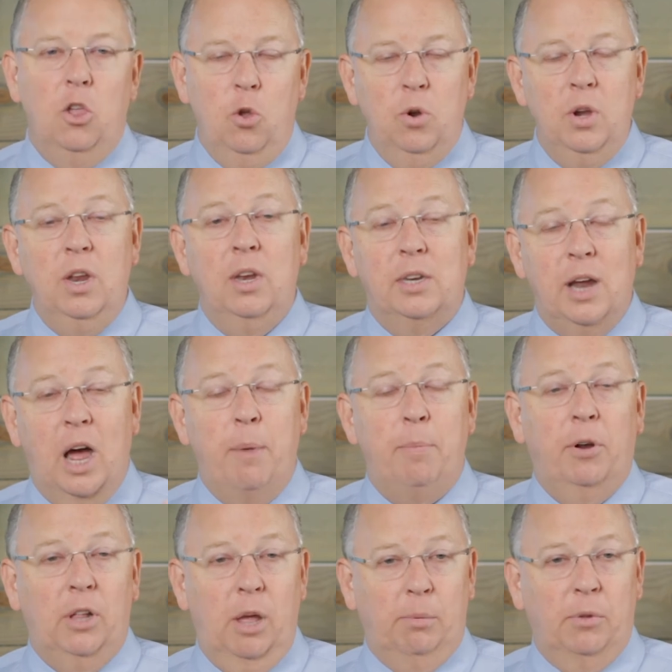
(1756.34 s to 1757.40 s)
you need
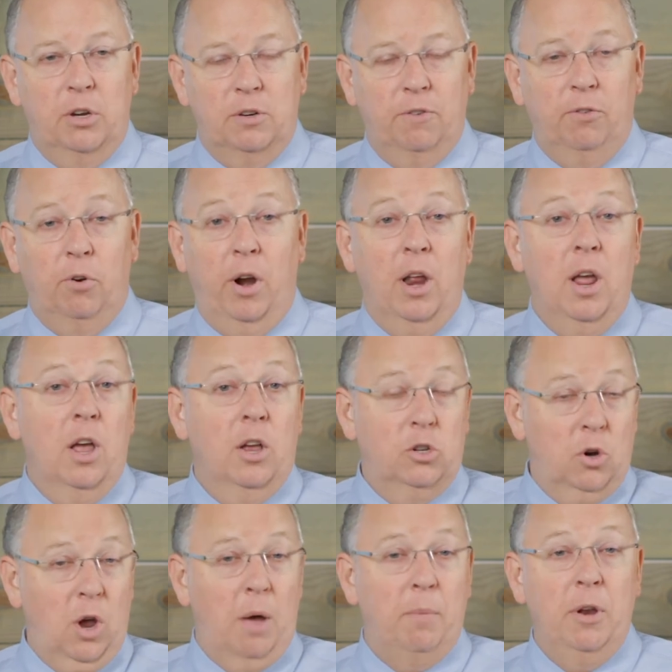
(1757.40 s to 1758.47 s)
topical application of fluoride.
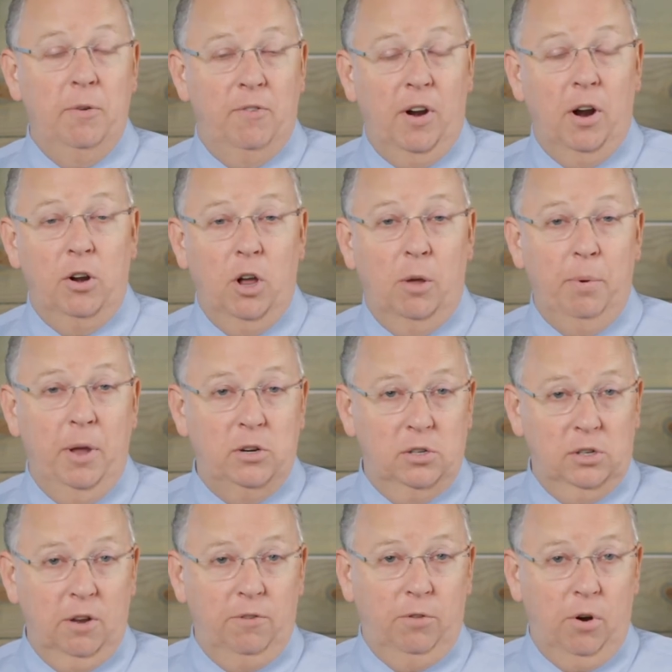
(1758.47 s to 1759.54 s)
So how many of our adult
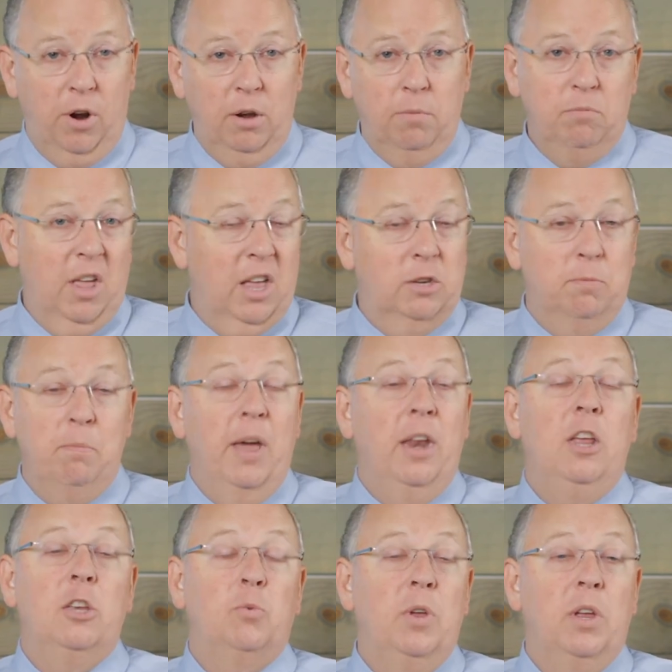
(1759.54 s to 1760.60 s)
patients get fluoride? As
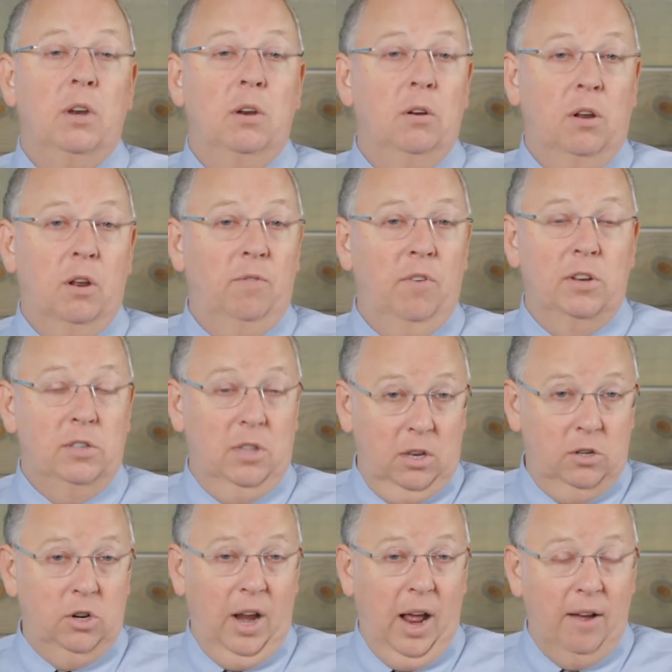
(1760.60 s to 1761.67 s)
many as we can convince they
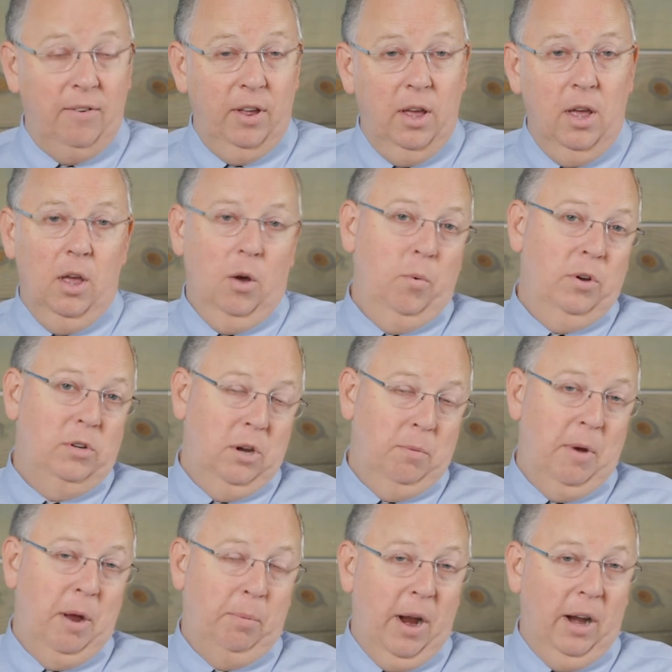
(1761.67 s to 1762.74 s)
should have it, which in
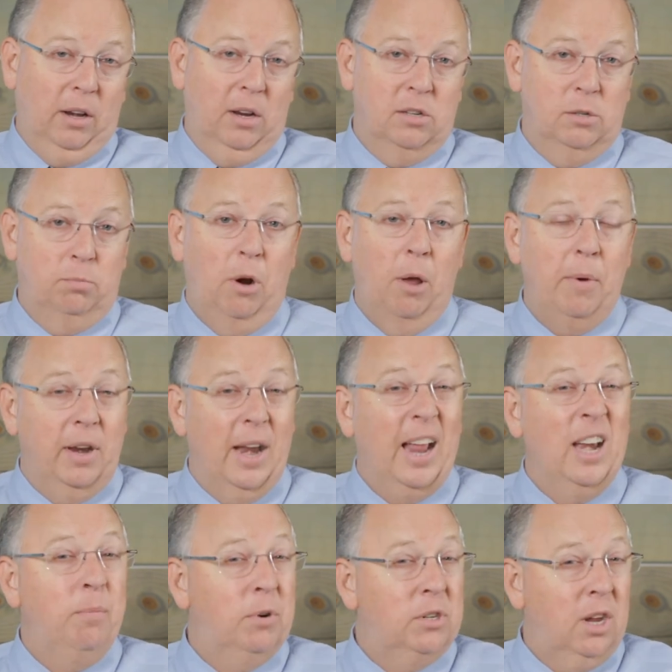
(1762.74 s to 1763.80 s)
my practice is probably
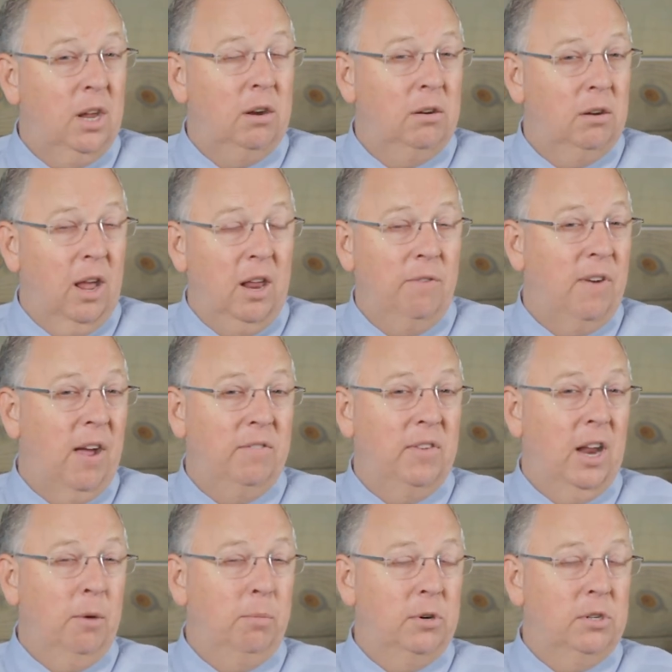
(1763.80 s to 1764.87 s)
about 90%, 85,
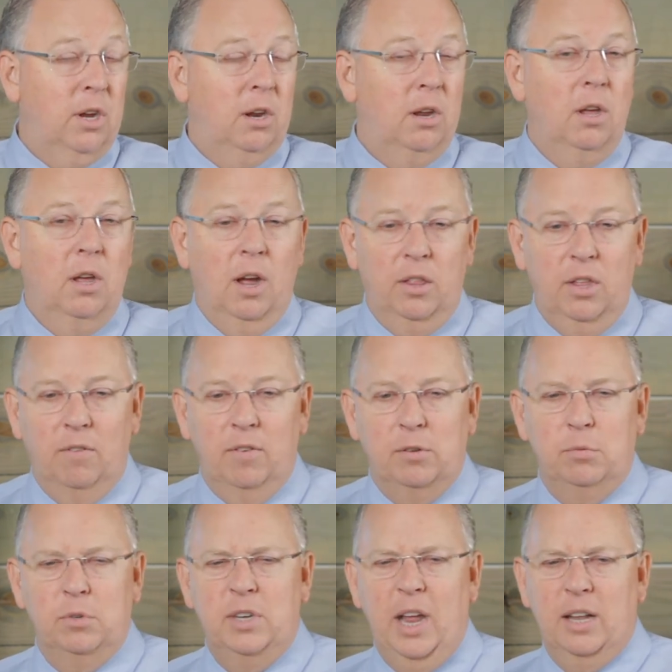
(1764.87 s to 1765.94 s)
90%. I think I've got
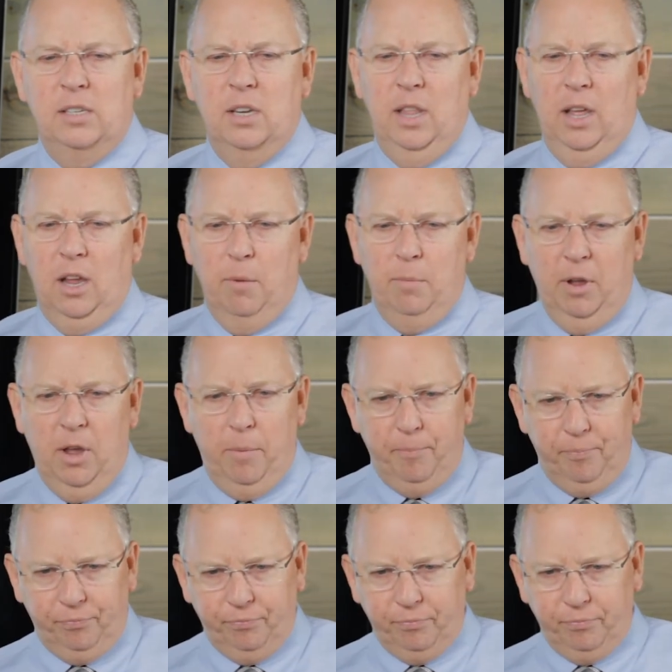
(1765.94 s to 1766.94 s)
some stats on that coming up.